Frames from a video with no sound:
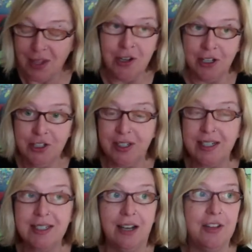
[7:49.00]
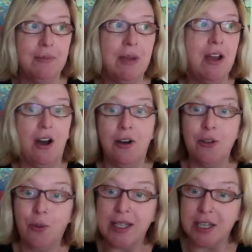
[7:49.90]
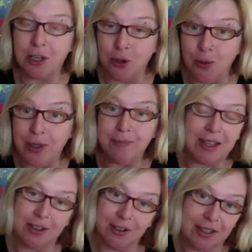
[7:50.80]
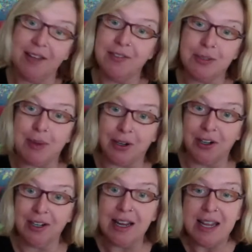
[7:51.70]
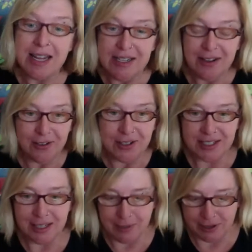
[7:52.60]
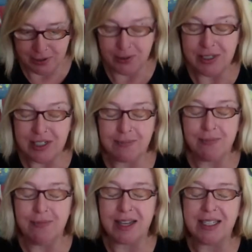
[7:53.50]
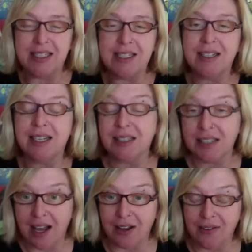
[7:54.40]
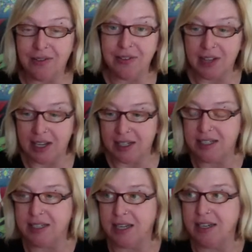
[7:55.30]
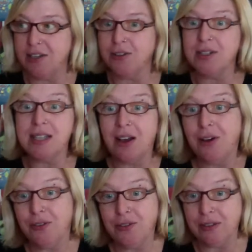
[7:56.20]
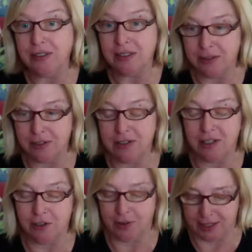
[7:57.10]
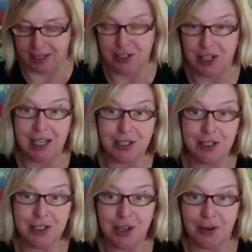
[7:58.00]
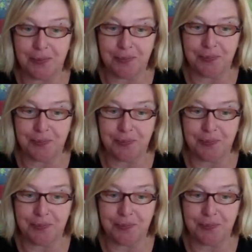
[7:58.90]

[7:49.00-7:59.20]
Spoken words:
Not try to tell them all the ways that you would make their lives better. No, this is about you just extending love and extending yourself to create that change. So